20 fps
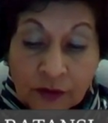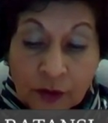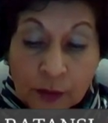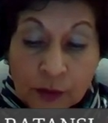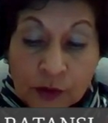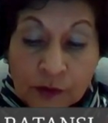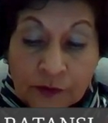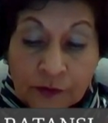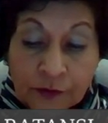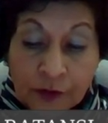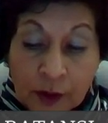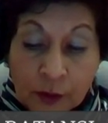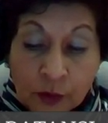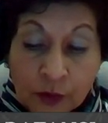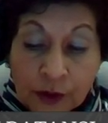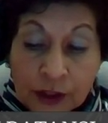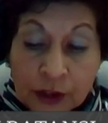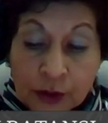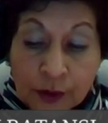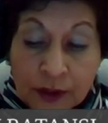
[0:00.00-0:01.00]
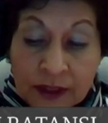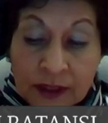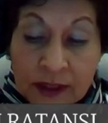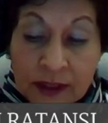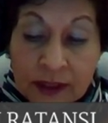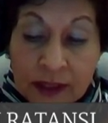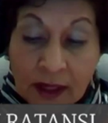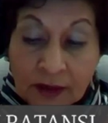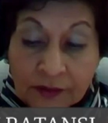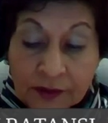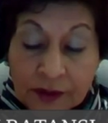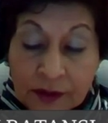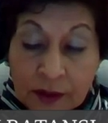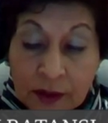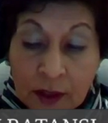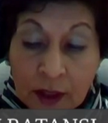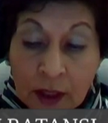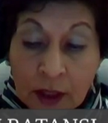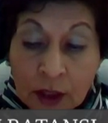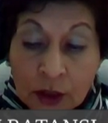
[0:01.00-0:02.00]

from February 27th